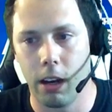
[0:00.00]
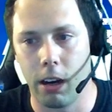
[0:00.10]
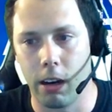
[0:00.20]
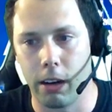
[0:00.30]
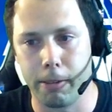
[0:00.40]

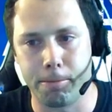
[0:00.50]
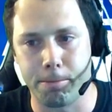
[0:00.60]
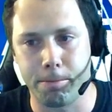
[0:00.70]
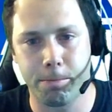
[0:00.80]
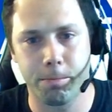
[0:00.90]
Um,
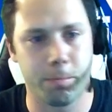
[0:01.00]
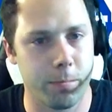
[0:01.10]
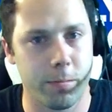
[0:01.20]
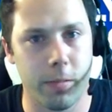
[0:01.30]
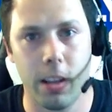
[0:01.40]

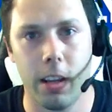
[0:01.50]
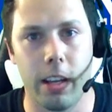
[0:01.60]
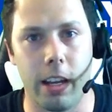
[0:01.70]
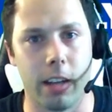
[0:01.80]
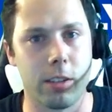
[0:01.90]

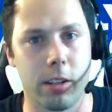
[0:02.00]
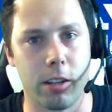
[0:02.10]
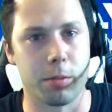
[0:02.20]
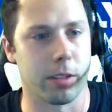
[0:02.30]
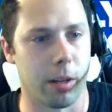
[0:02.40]
yeah, so
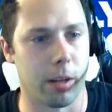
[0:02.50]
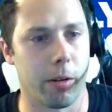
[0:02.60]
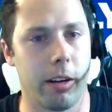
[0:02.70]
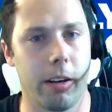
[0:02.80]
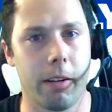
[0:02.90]
there's my
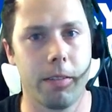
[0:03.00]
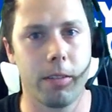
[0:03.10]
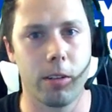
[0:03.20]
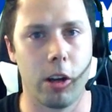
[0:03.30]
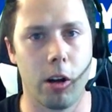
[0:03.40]
summary.
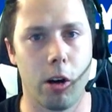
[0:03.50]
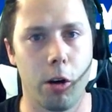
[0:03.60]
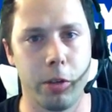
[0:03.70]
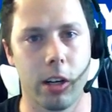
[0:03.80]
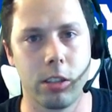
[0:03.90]
I hope
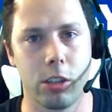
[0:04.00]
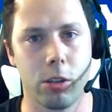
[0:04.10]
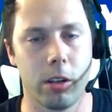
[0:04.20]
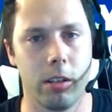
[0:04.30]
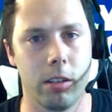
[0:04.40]
you guys
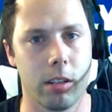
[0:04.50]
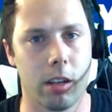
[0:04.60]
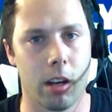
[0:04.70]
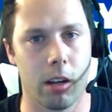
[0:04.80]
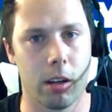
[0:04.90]
enjoyed,
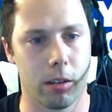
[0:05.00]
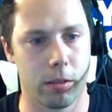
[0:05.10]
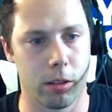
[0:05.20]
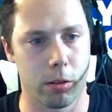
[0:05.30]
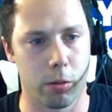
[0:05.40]

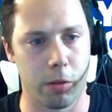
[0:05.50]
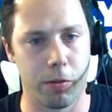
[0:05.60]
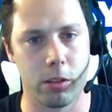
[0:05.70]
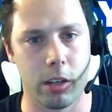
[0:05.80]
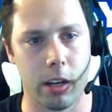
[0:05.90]
the
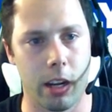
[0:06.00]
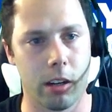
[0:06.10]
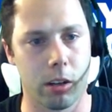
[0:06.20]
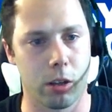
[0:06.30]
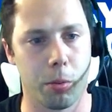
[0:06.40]
review today
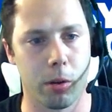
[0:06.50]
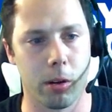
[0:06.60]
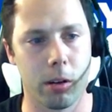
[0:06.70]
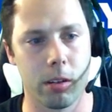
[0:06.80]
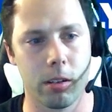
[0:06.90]
on
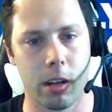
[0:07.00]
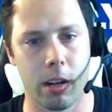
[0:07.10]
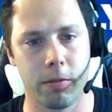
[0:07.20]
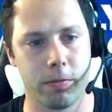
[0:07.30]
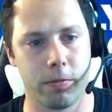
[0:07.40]
Copart.
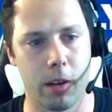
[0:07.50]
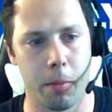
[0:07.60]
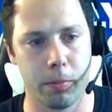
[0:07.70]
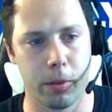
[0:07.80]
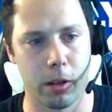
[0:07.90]

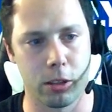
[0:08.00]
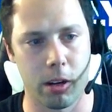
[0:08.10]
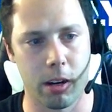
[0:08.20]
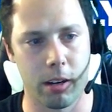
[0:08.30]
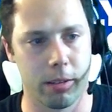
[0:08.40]
I'm gonna
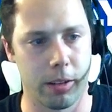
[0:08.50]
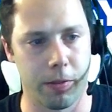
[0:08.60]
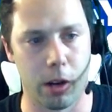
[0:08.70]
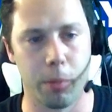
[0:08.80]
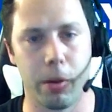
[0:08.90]
try to, if I
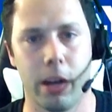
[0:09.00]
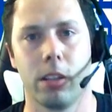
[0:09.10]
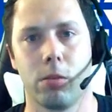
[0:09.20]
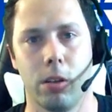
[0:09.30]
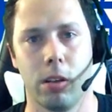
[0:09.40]
don't buy this
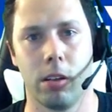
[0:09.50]
one,